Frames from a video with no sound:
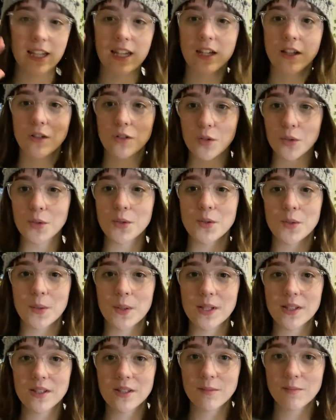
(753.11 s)
like
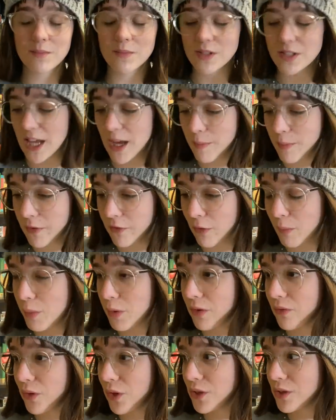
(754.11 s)
Tolstoy's stamp of
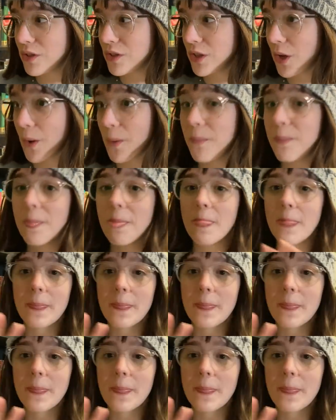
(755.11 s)
approval. So,